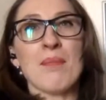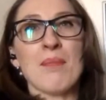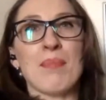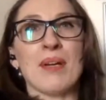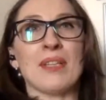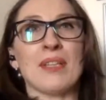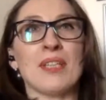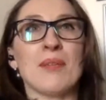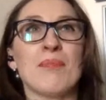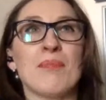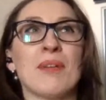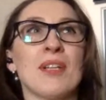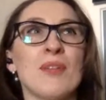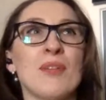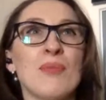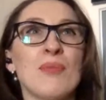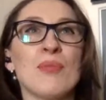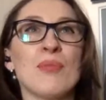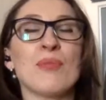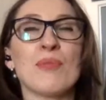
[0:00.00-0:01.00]
but
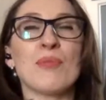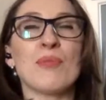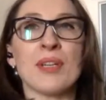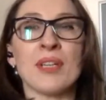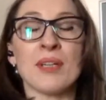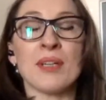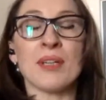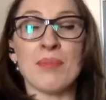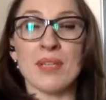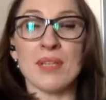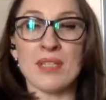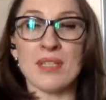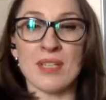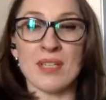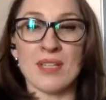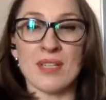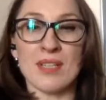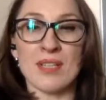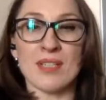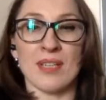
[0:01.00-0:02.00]
typically we'll bring a
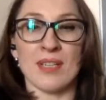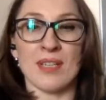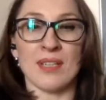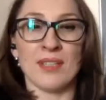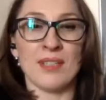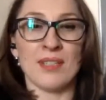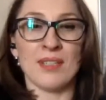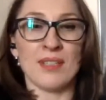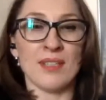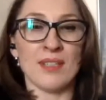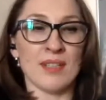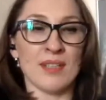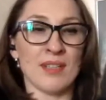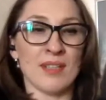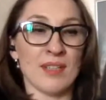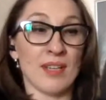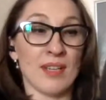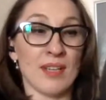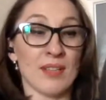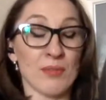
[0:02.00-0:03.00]
business and
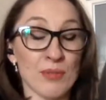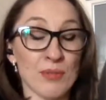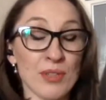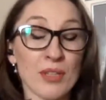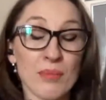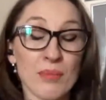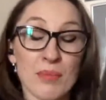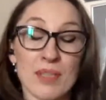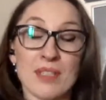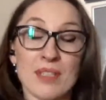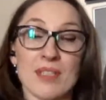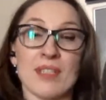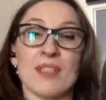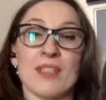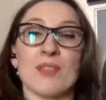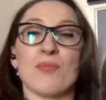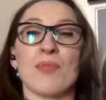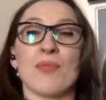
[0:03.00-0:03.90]
a real business.